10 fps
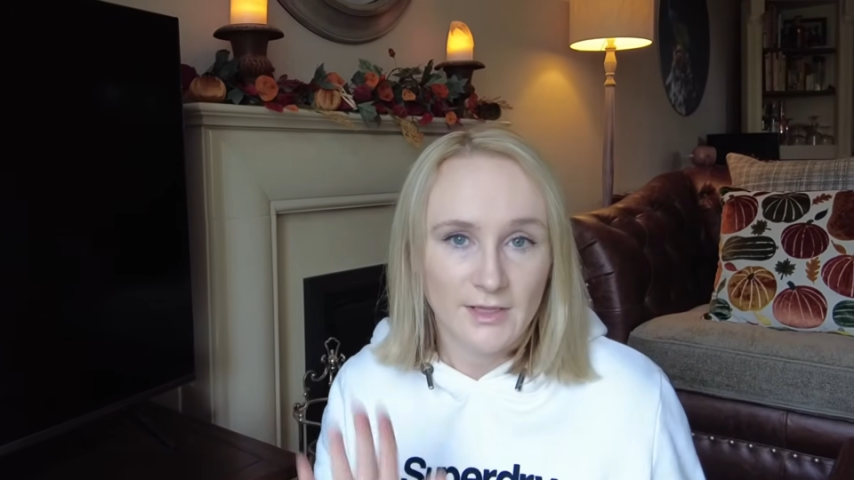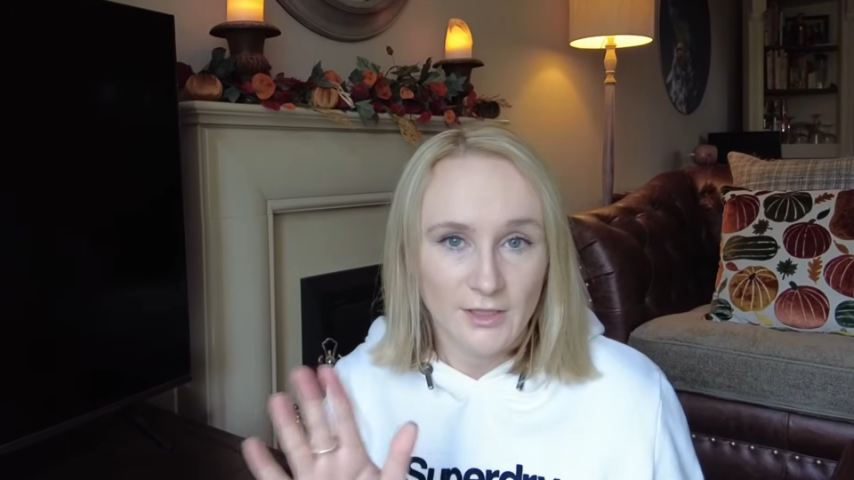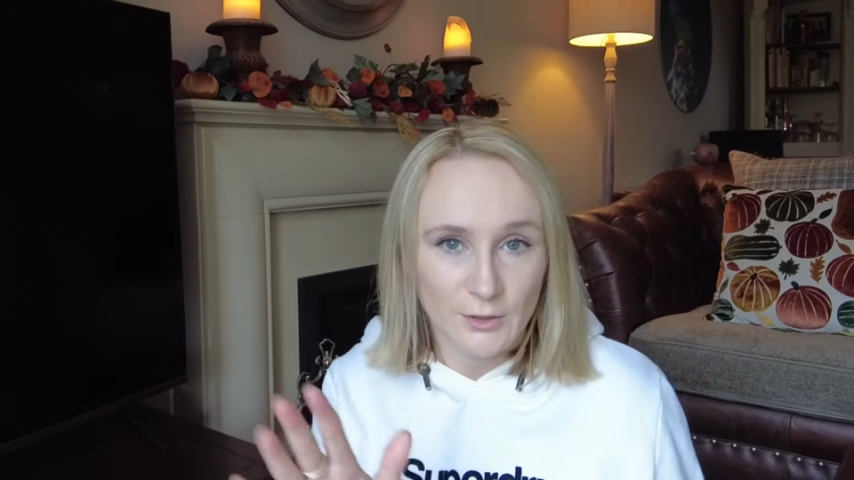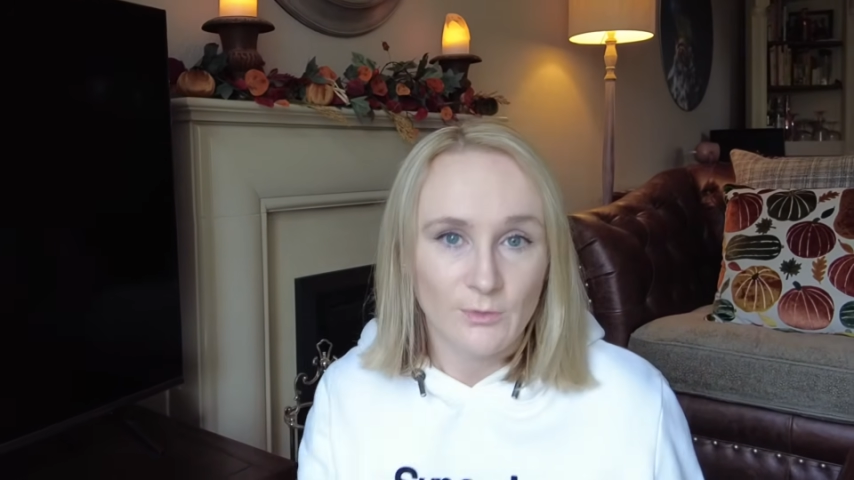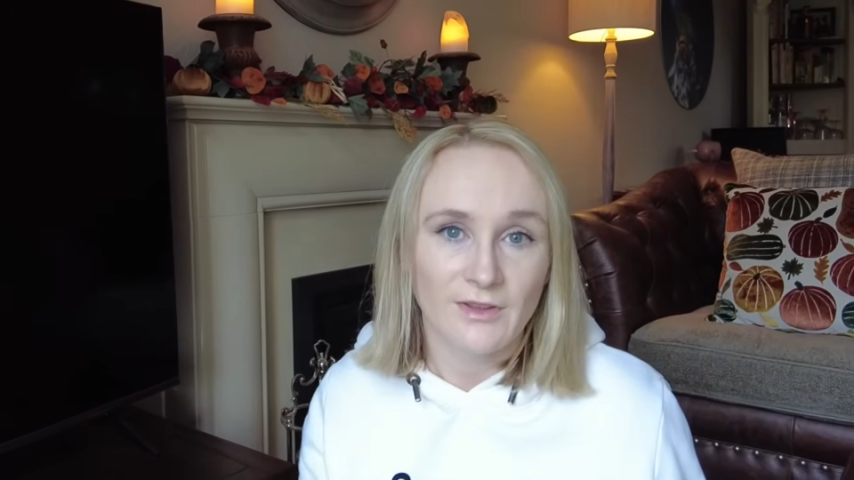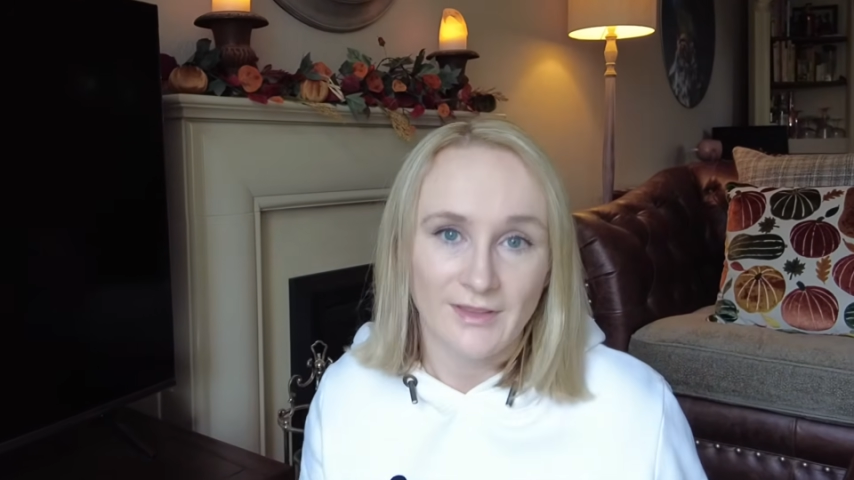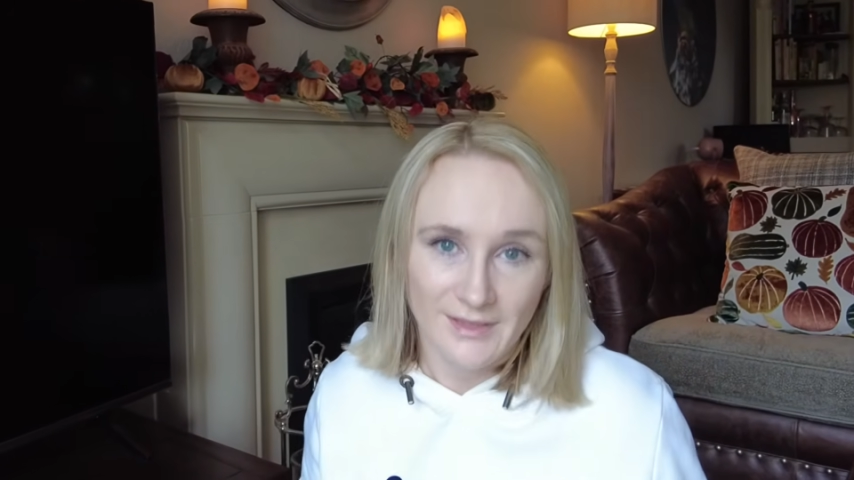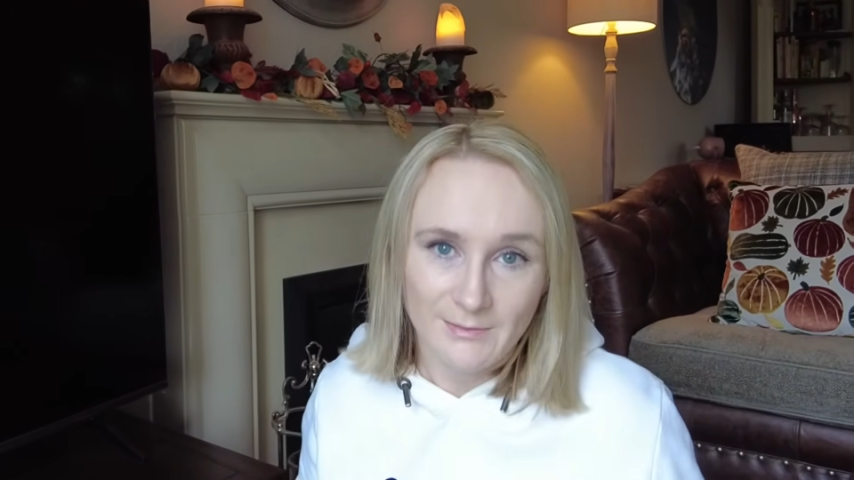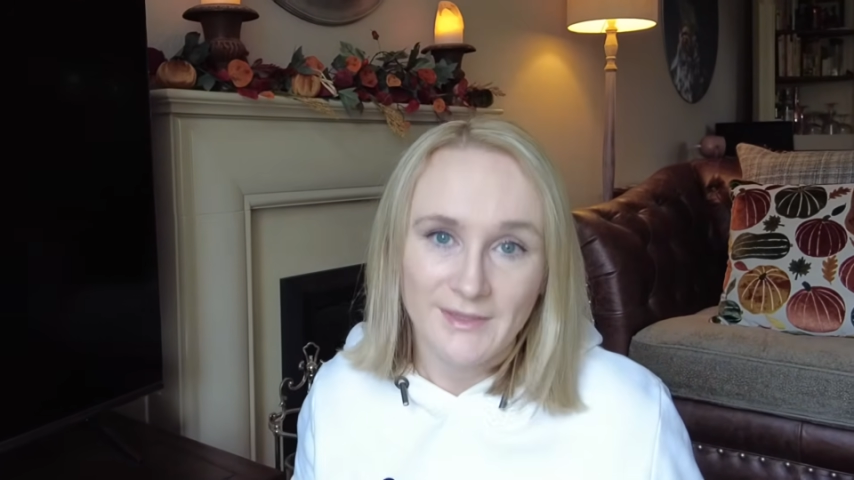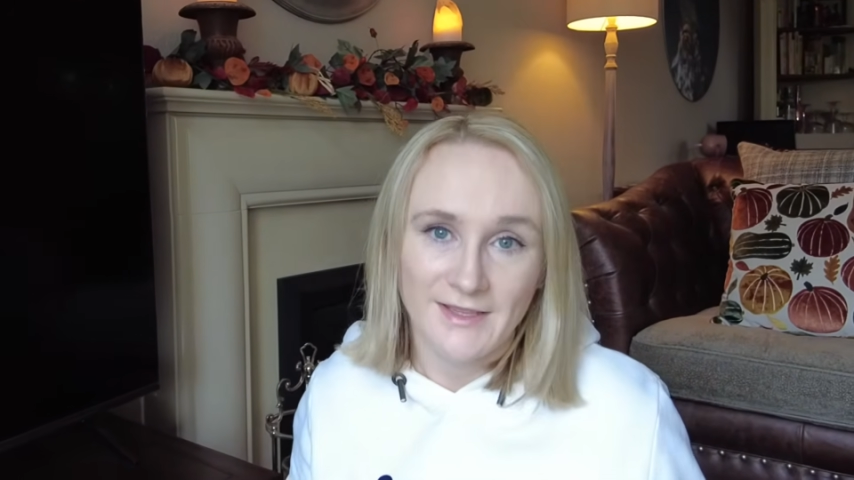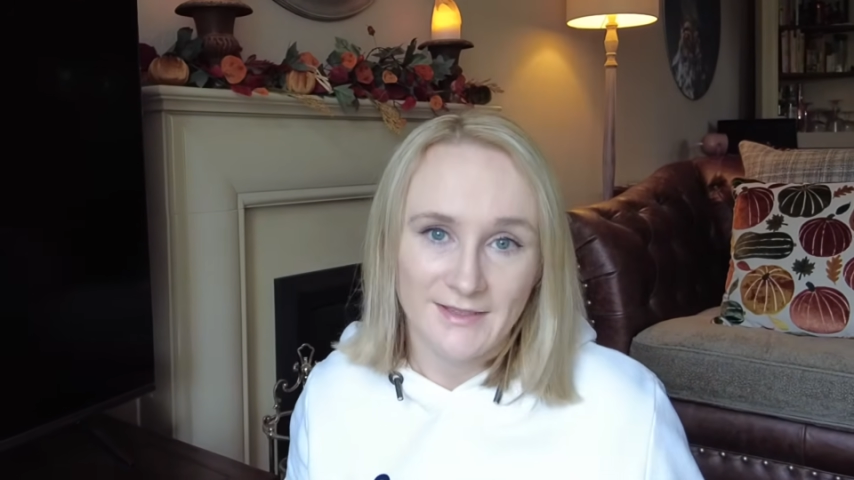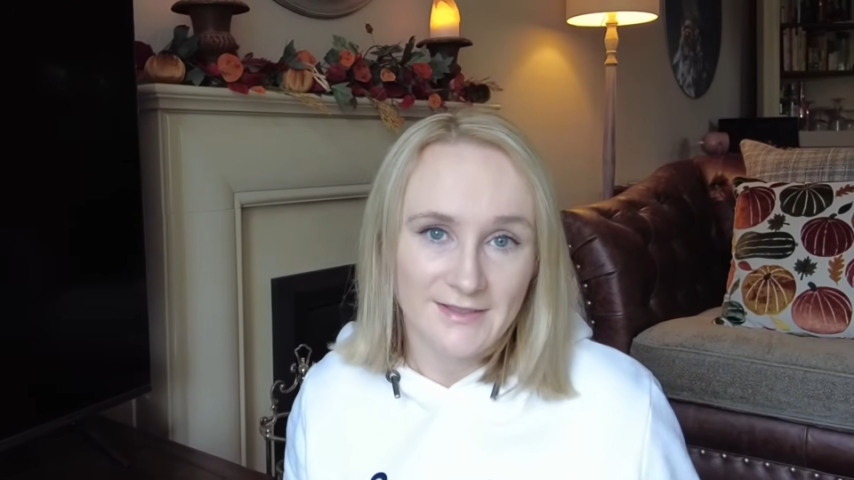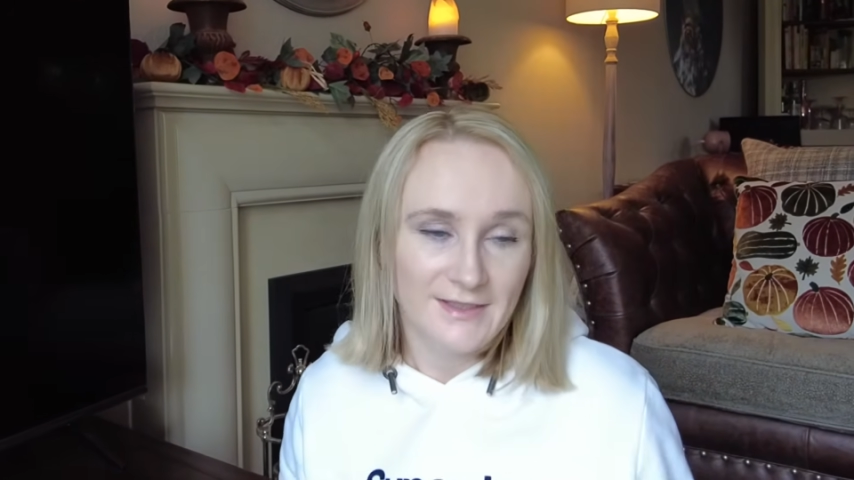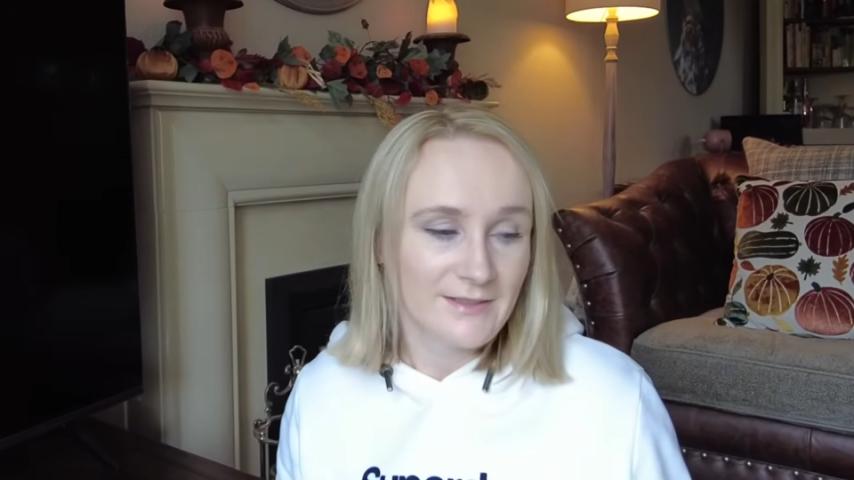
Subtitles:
You will thank me later.